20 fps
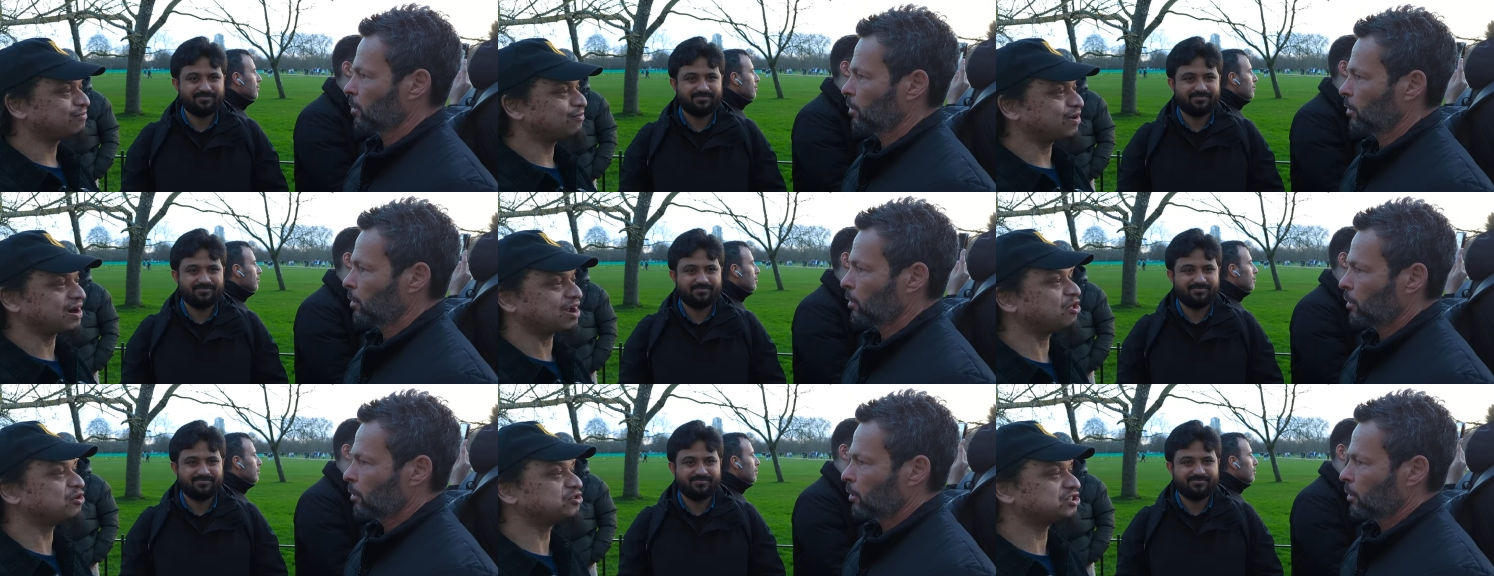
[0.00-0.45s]

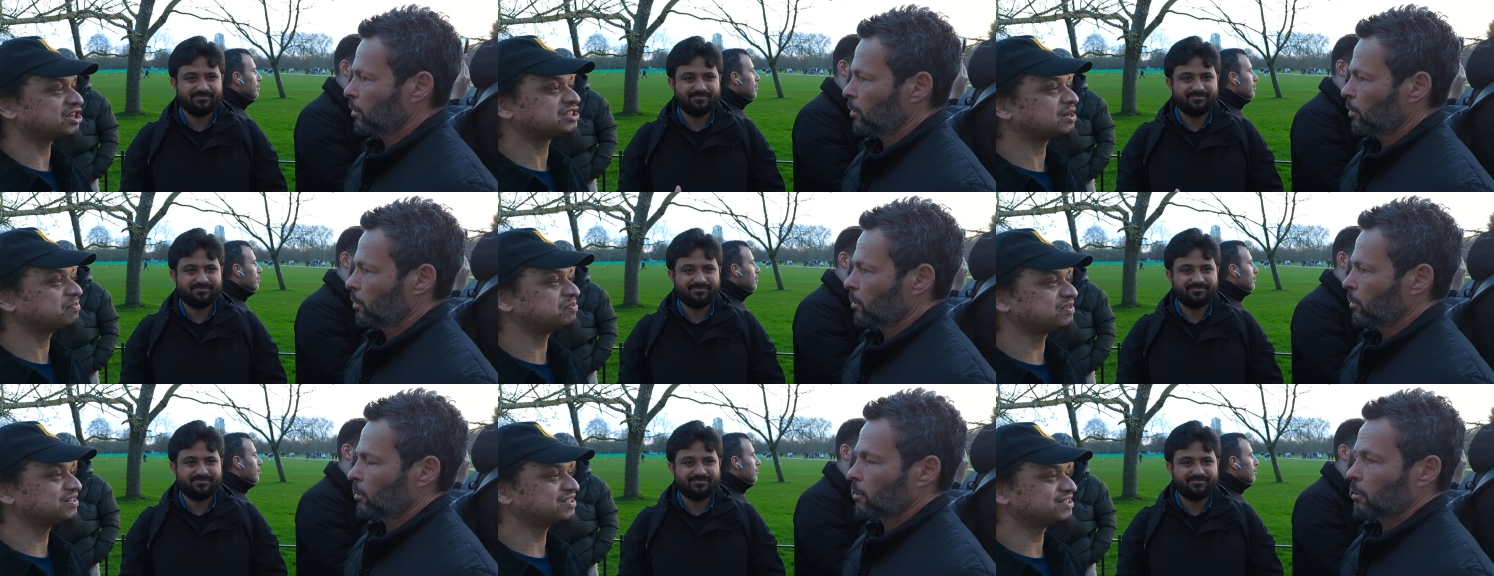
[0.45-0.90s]
Speaker 1: What are those
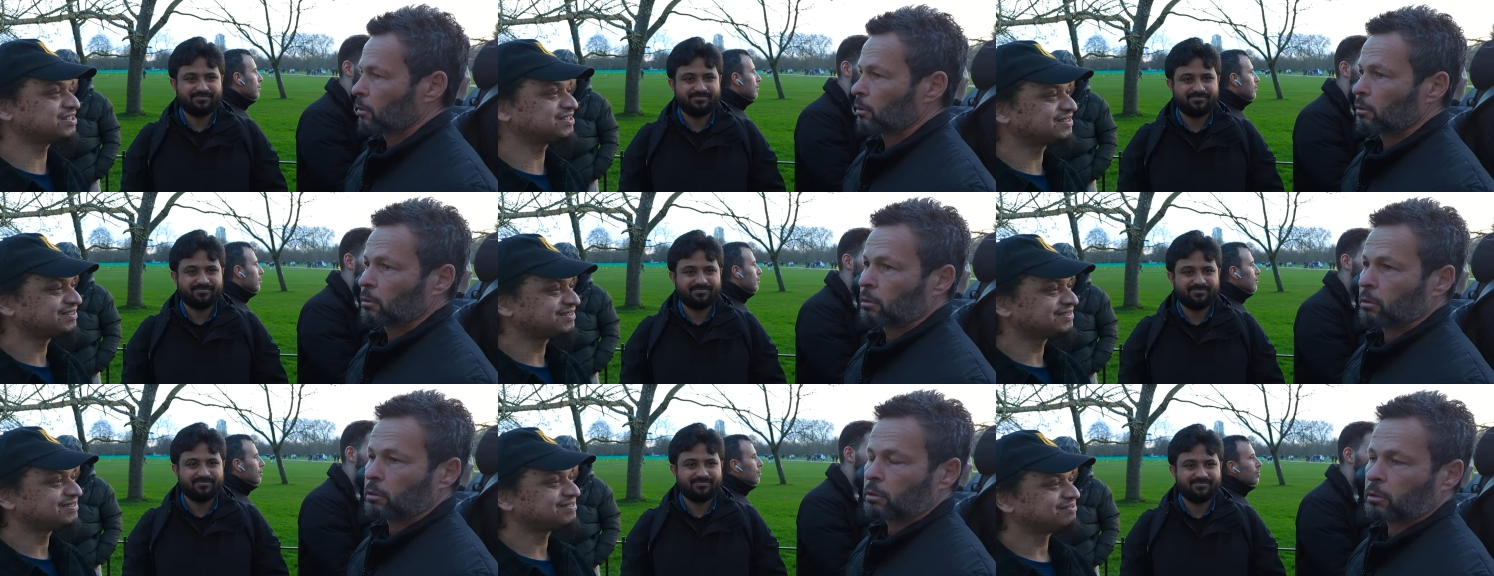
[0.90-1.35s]
exceptions?
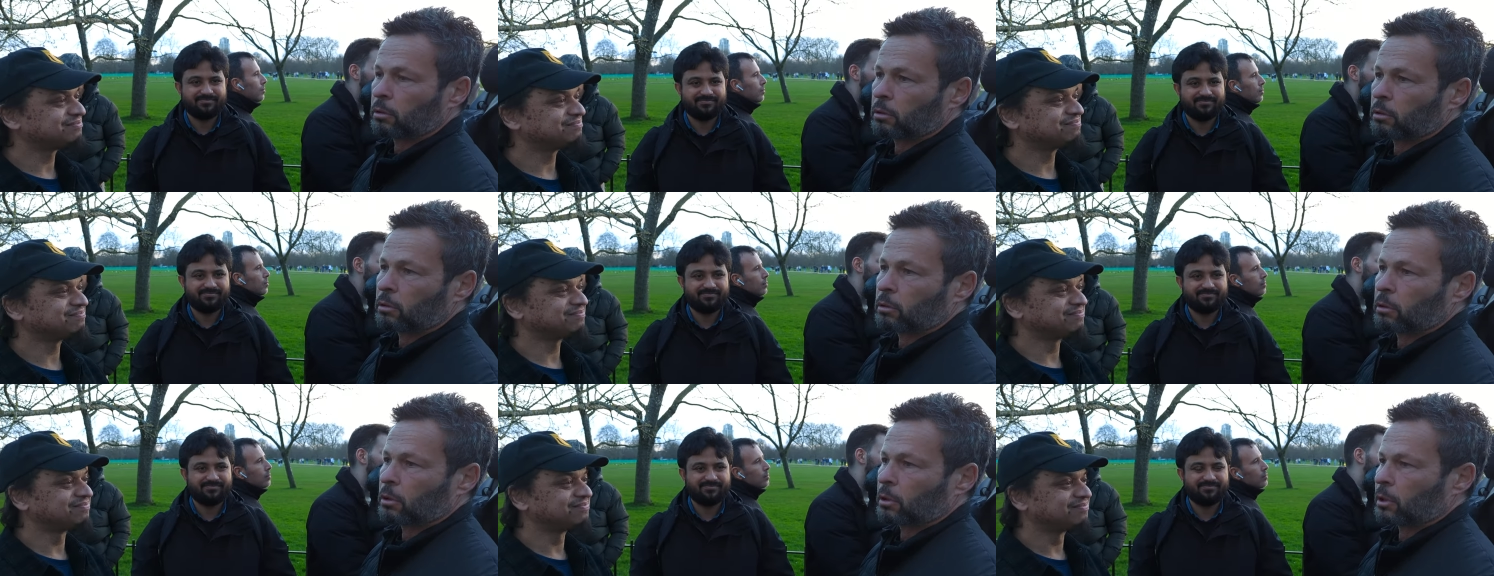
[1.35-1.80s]

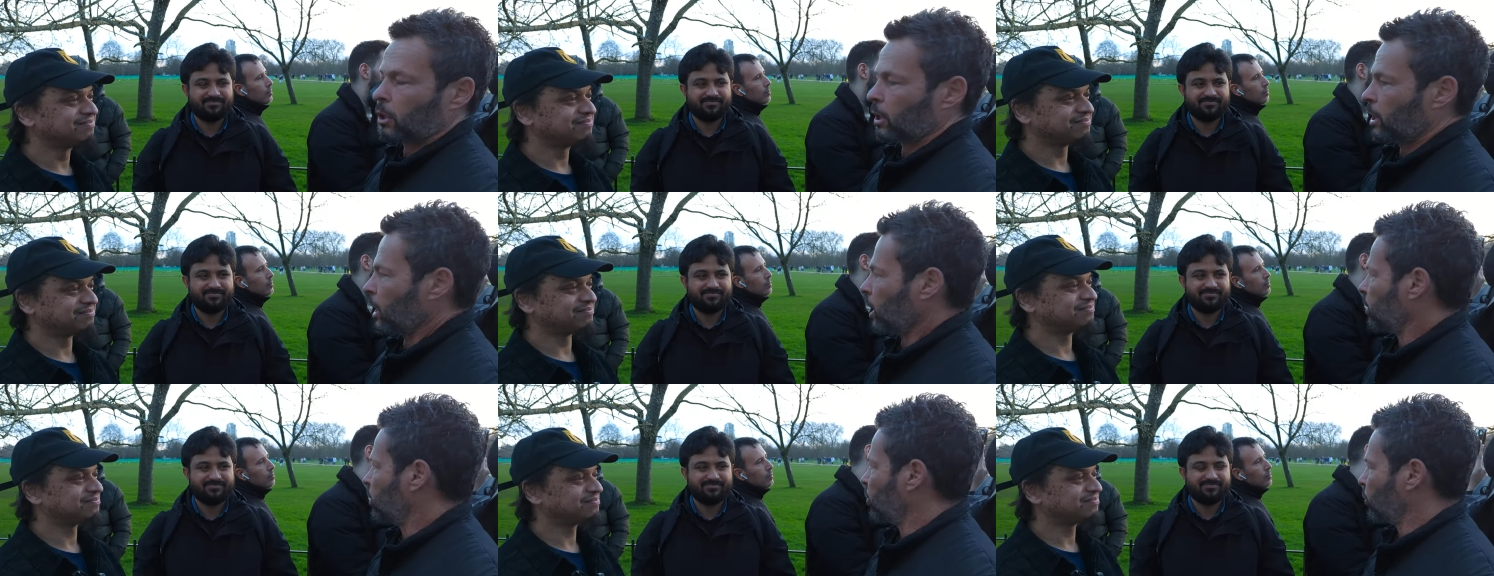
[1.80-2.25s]
Again,